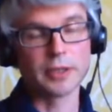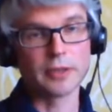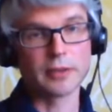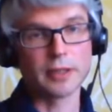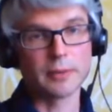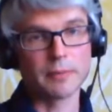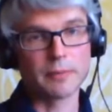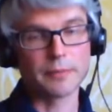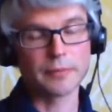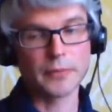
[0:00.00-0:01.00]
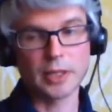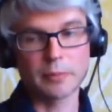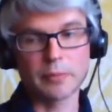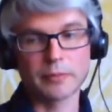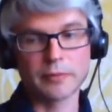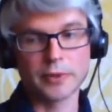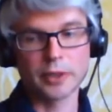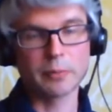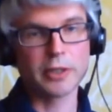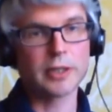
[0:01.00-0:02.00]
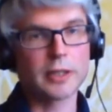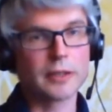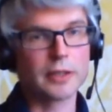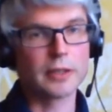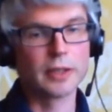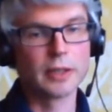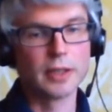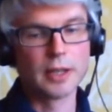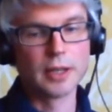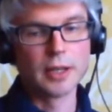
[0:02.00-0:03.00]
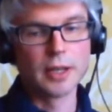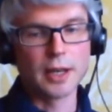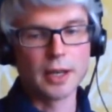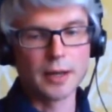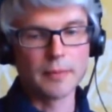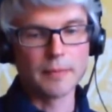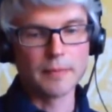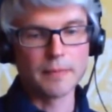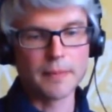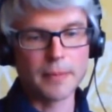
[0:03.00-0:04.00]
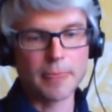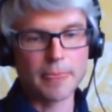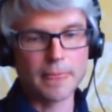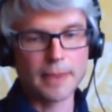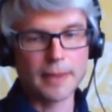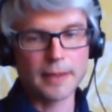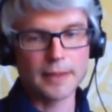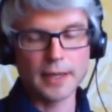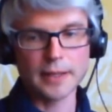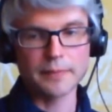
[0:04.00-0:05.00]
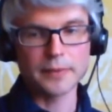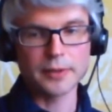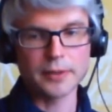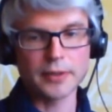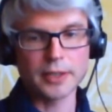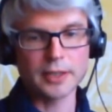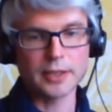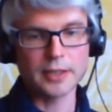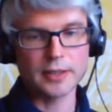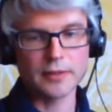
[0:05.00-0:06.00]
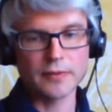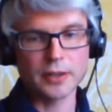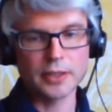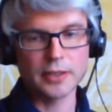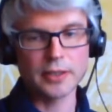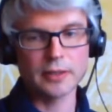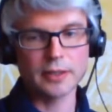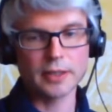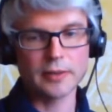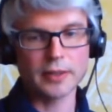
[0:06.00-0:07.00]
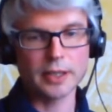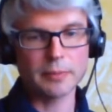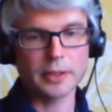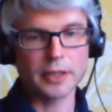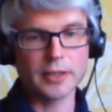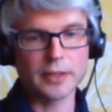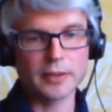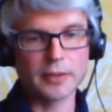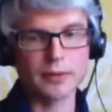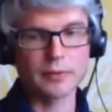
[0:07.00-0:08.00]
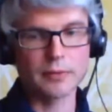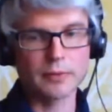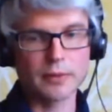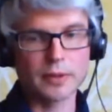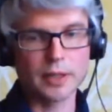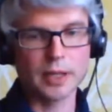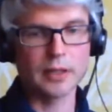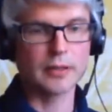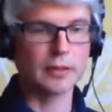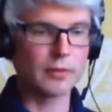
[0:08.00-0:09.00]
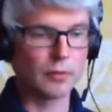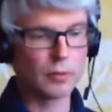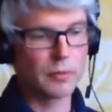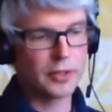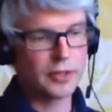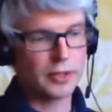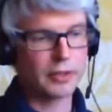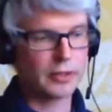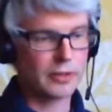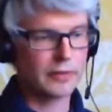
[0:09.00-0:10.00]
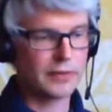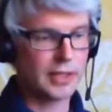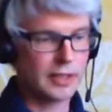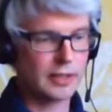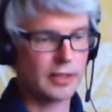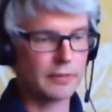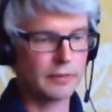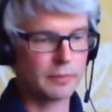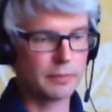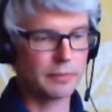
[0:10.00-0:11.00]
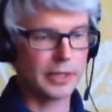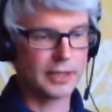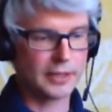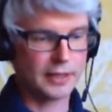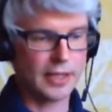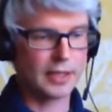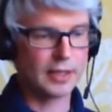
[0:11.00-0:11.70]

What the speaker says: for things like finding breast cancer. So I think it's just finding the applications and almost going a kind of task level based